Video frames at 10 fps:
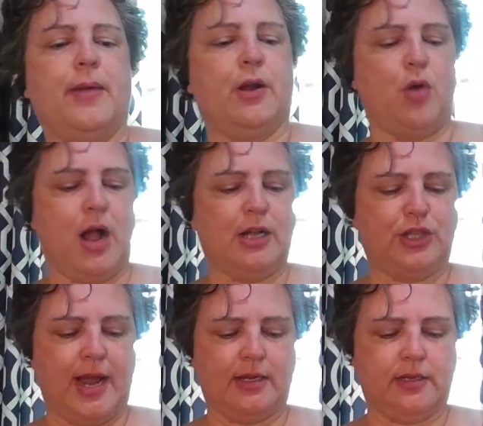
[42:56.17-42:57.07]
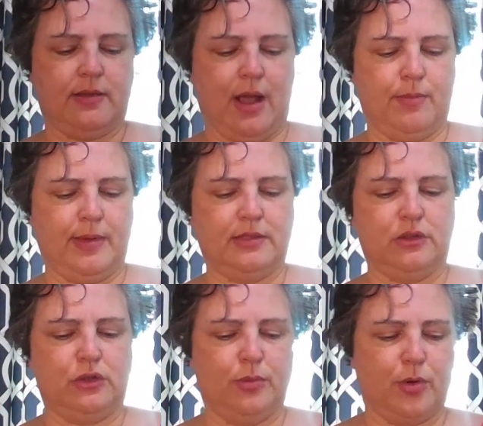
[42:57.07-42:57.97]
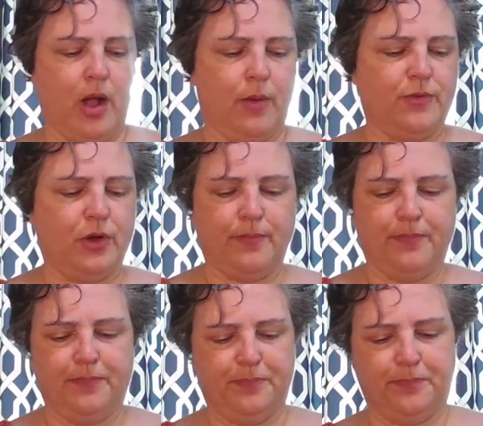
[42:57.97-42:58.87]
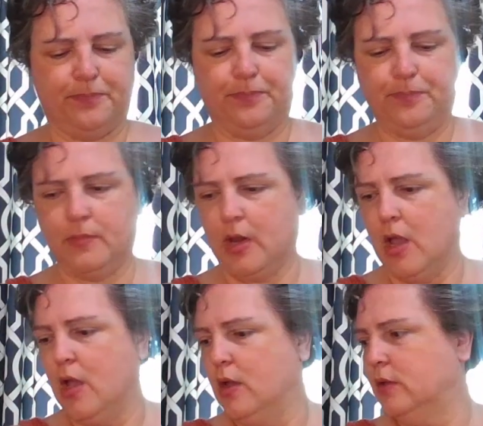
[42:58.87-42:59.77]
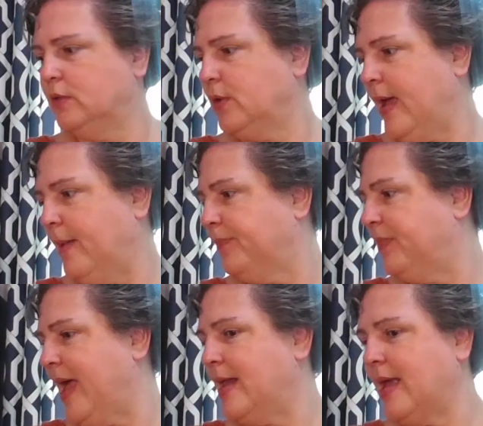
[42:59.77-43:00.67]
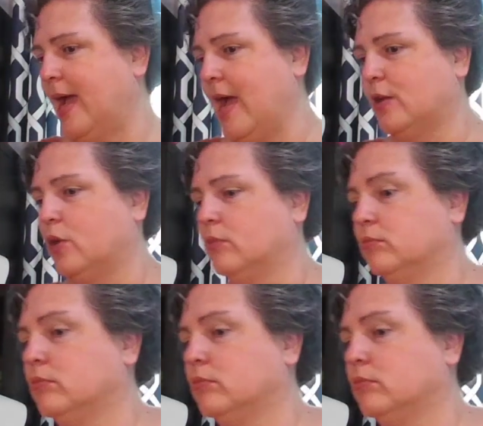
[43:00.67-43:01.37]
a bigger project, that would be super helpful. So yeah, that I got